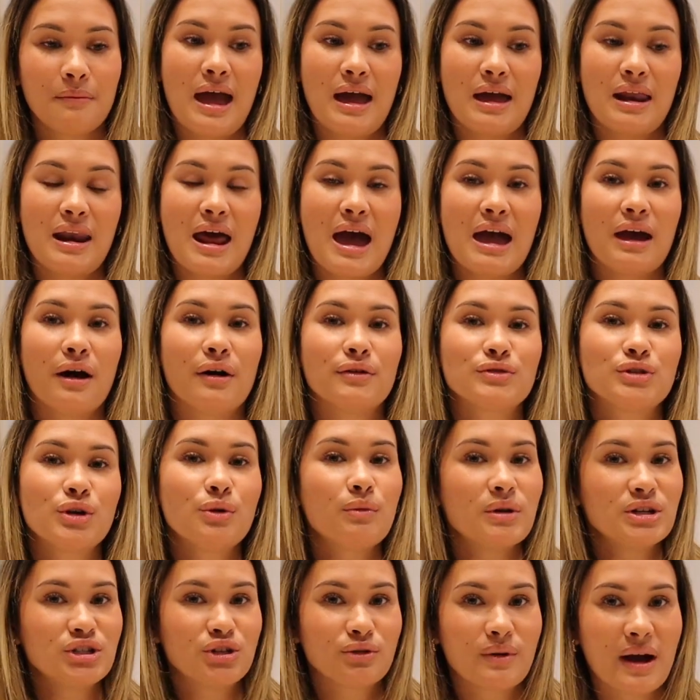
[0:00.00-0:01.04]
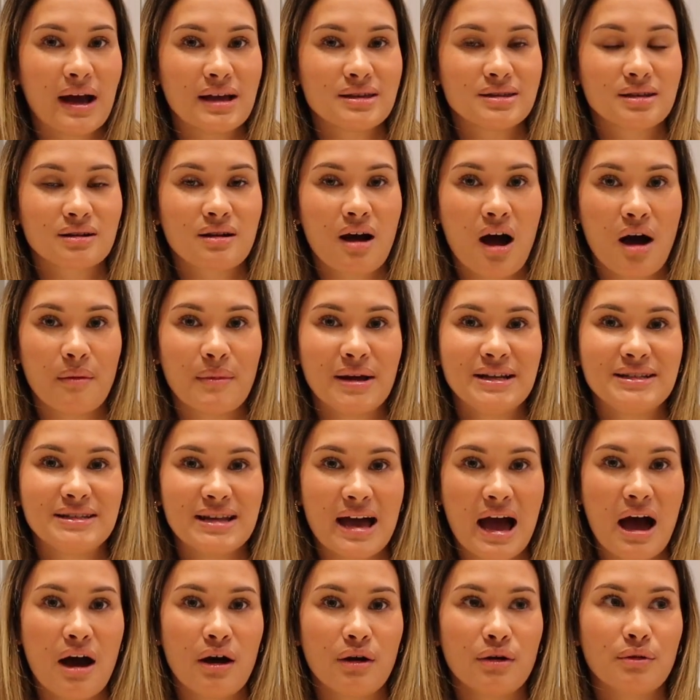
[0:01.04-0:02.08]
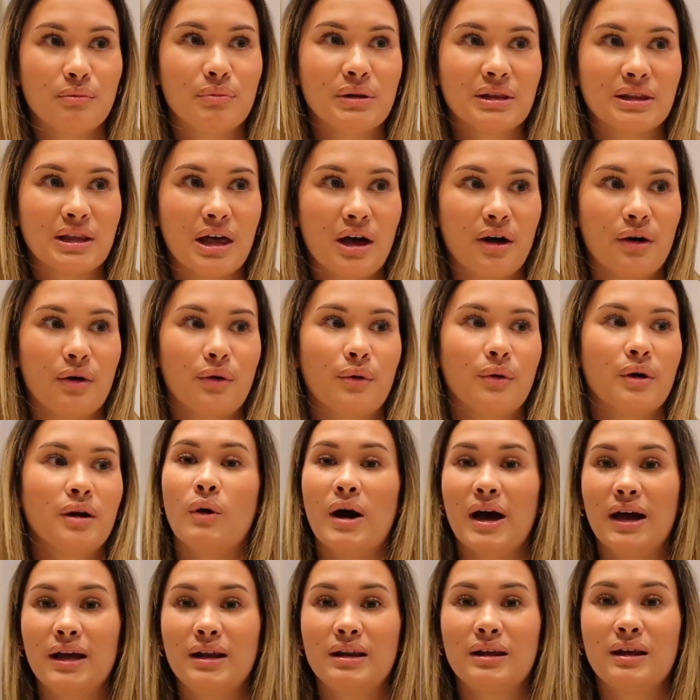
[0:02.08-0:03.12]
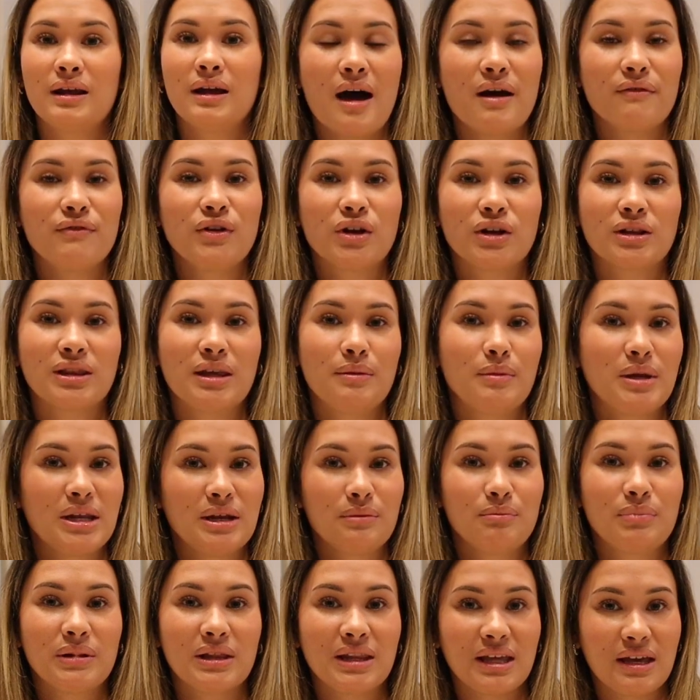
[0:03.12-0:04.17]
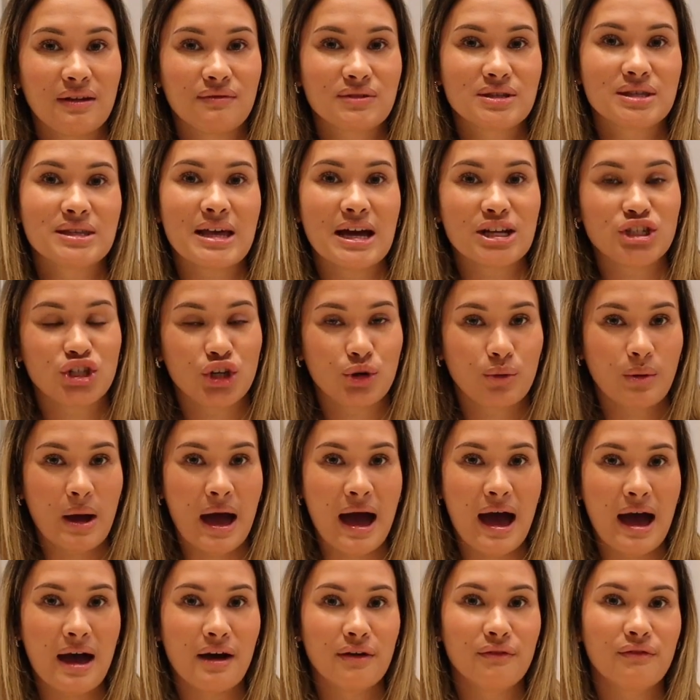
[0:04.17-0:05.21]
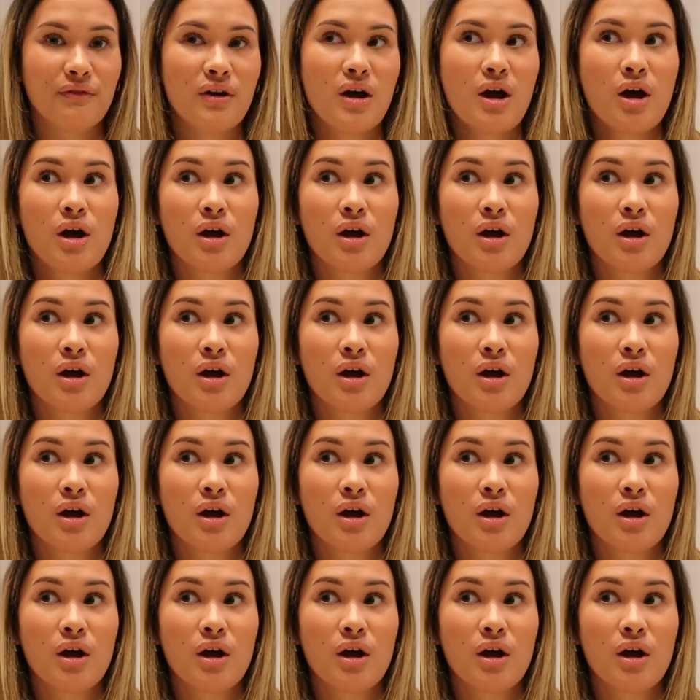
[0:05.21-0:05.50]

And I also want you guys to comment down below one of your limited beliefs that you have